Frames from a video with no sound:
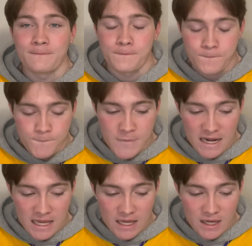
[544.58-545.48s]

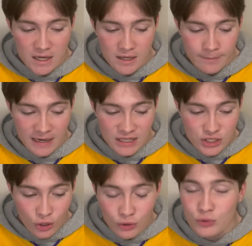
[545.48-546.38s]
Many
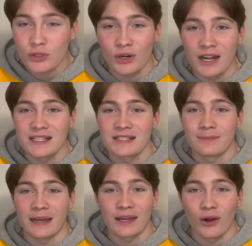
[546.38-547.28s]
souls were crushed,
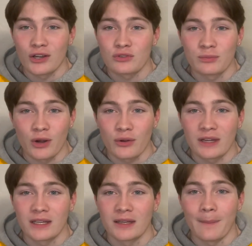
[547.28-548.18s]
many hearts were
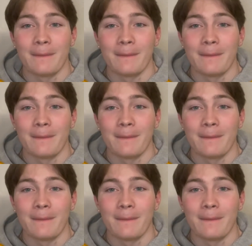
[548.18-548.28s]
broken,